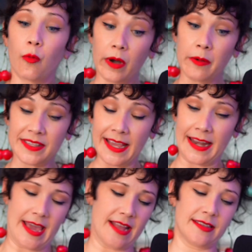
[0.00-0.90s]
Where I was
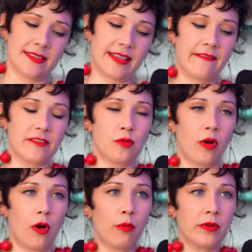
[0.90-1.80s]
getting at is have you
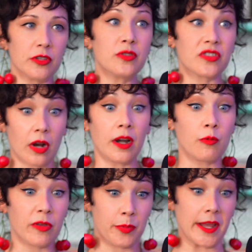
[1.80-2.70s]
all, you started
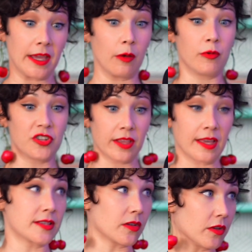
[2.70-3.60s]
with breaking, which I
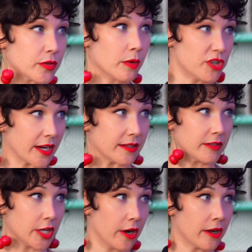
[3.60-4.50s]
think is also
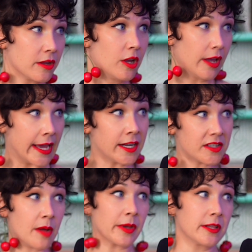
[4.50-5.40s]
objectively hard. Mm-hmm.
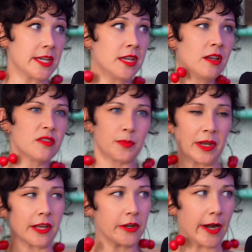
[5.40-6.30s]
Anatomically,
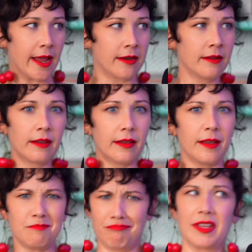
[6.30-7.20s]
spinning on your head,
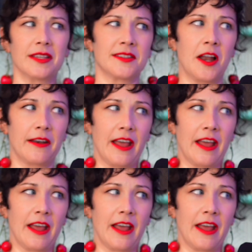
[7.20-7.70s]
is not